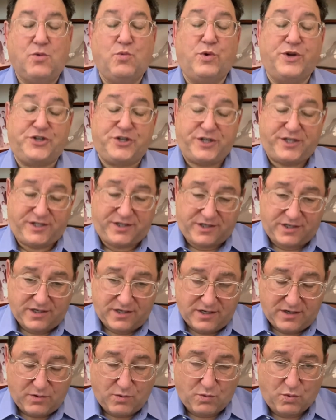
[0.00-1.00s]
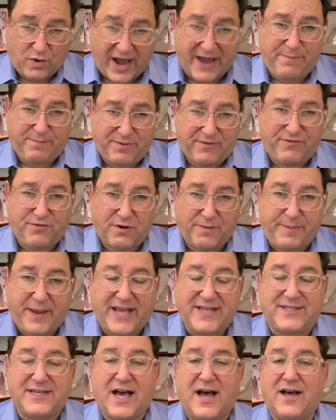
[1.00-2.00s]
which is right before
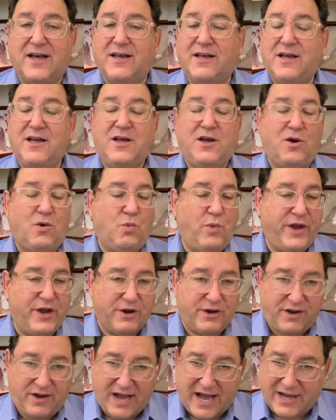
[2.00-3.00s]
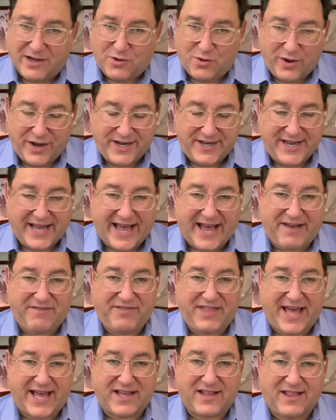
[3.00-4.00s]
Pesach, we are not going to have
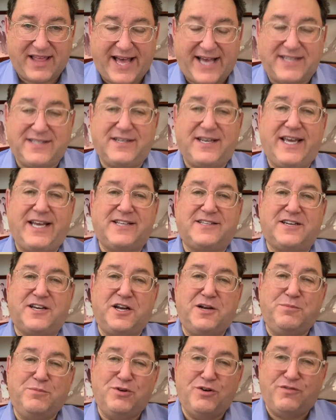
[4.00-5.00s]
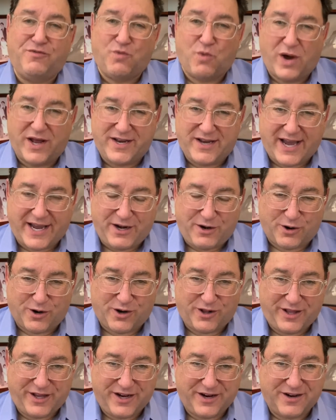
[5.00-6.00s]
that class. It's going to move one night
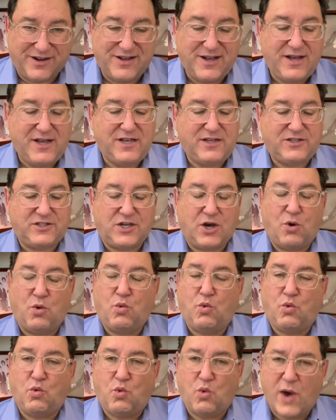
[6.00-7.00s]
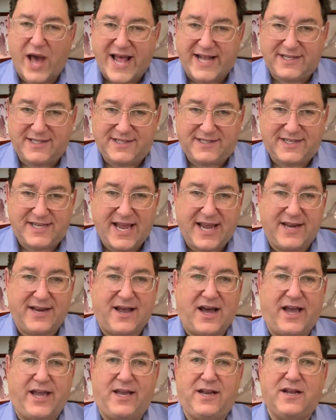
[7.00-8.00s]
earlier. So Wednesday
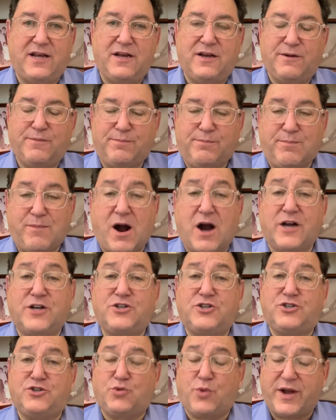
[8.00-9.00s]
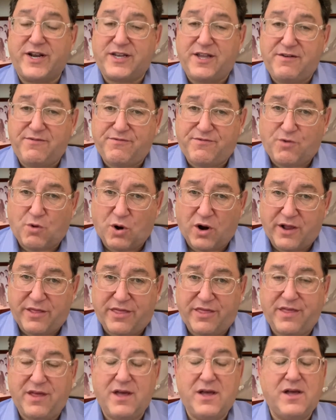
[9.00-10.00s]
night, March
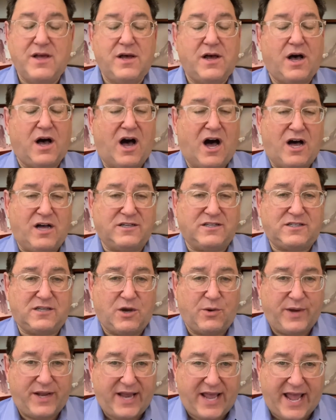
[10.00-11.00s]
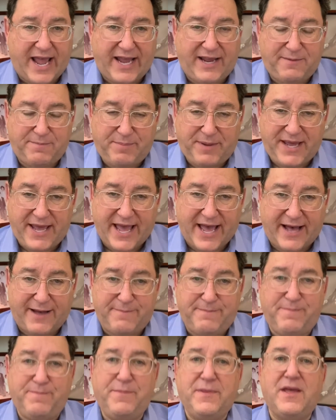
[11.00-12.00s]
24th, also at 8
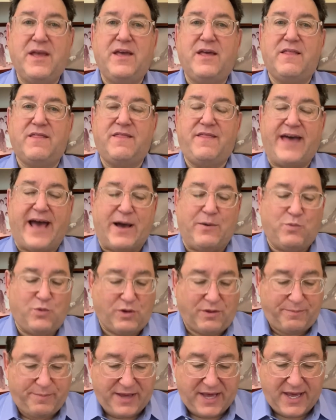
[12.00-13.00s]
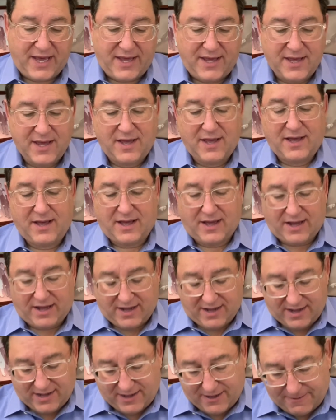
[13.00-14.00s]
p.m., that will be
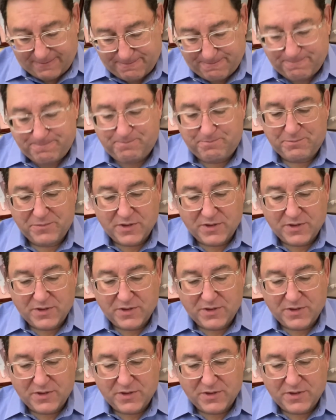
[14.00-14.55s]
in